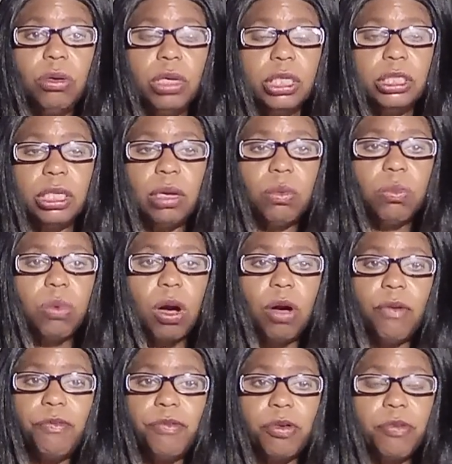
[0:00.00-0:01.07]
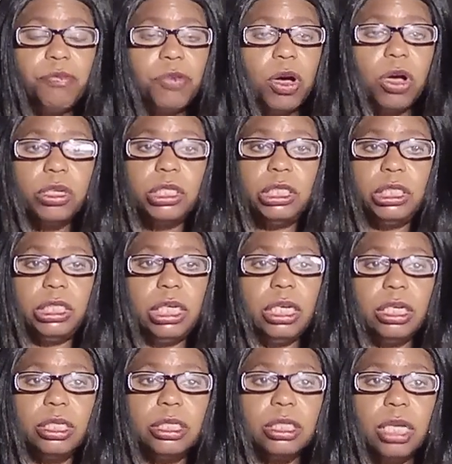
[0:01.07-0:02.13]
They walked for 40
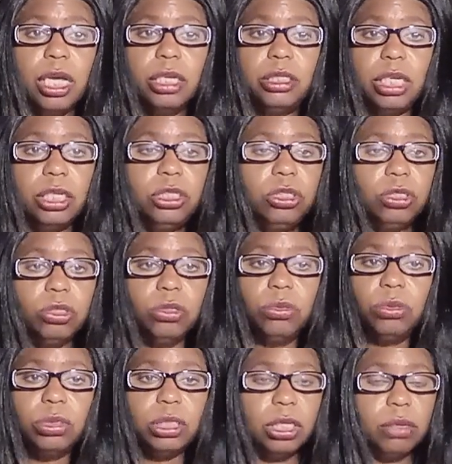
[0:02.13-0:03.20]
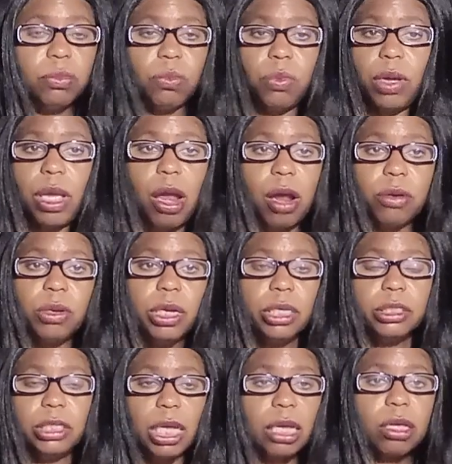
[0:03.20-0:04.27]
years. Their shoes didn't wear out.
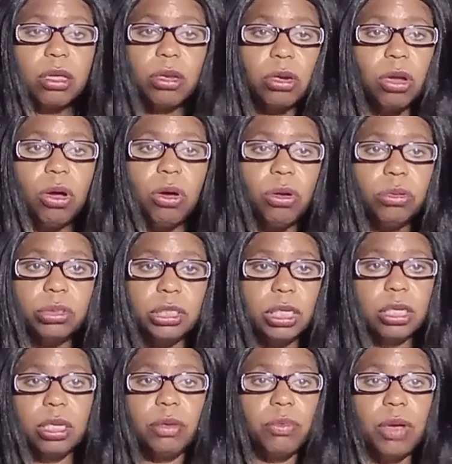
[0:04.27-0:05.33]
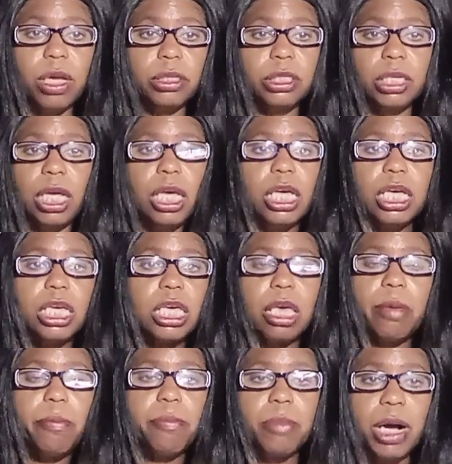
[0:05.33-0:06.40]
Their clothes didn't get out. They didn't get
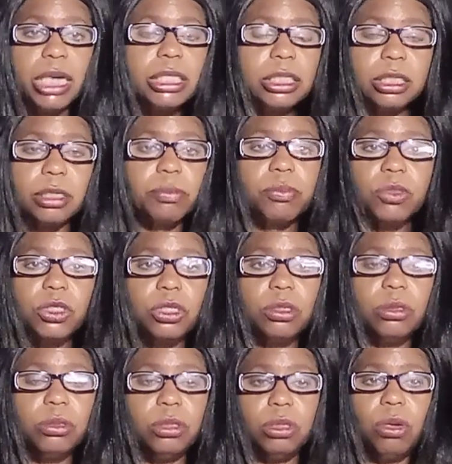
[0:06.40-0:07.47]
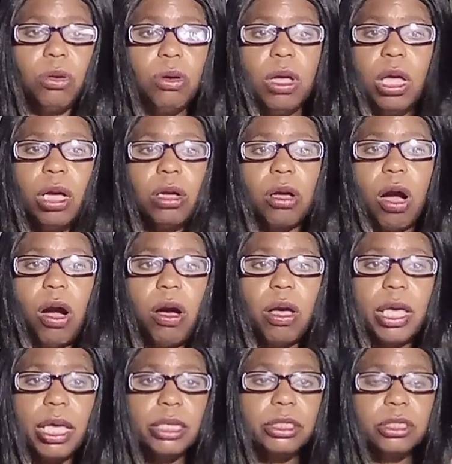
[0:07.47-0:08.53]
musted. God
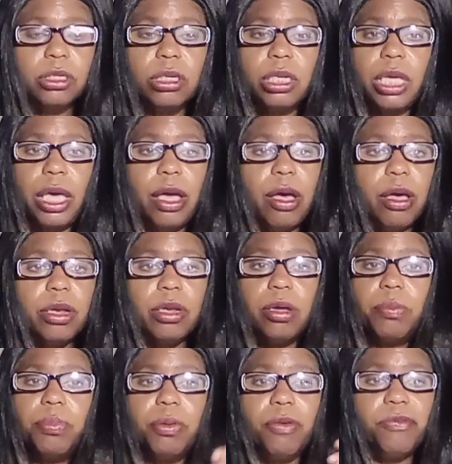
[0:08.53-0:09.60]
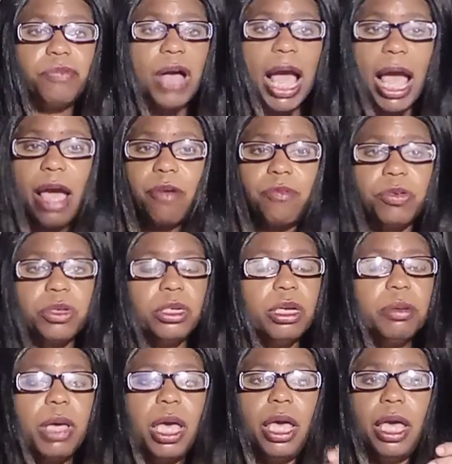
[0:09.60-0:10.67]
had took care of them, provided for them,
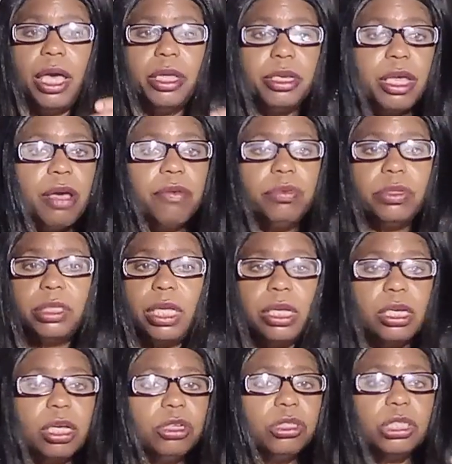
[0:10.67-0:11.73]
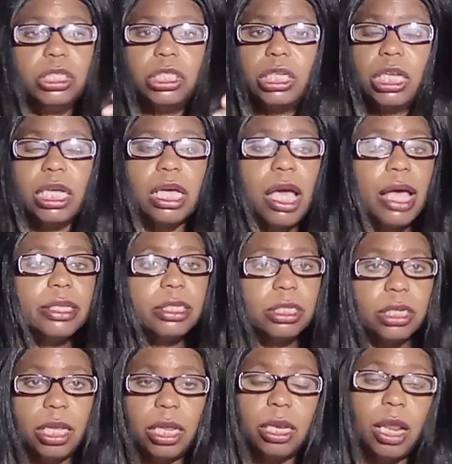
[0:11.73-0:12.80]
and everything else until they got to
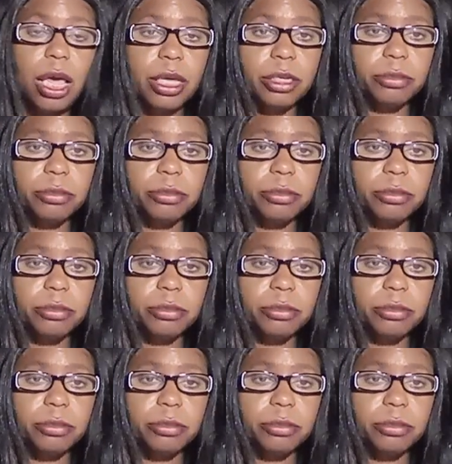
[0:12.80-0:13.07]
their land.